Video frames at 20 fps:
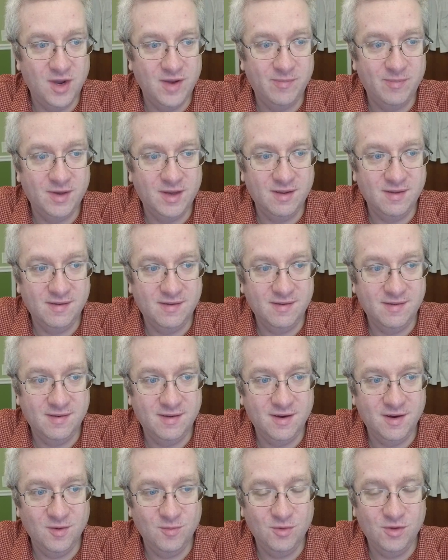white balance is
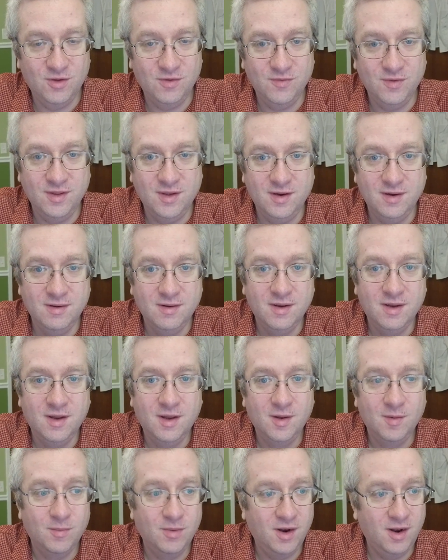terrible over there.
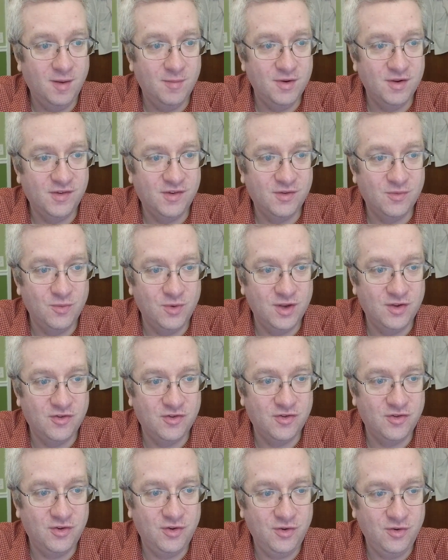But I'm going to switch